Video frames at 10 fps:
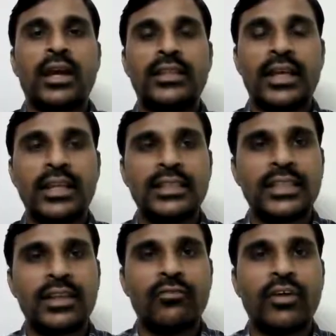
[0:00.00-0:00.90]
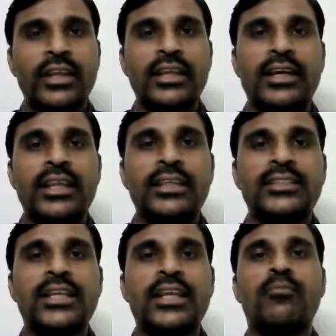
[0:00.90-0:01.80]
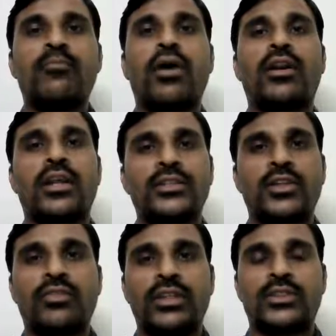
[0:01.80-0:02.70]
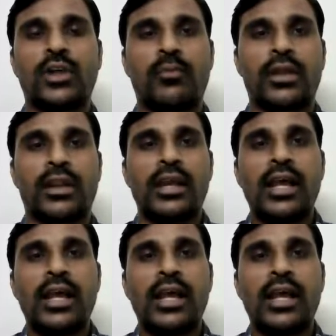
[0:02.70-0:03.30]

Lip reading: The reason for increasing importance of this chapter,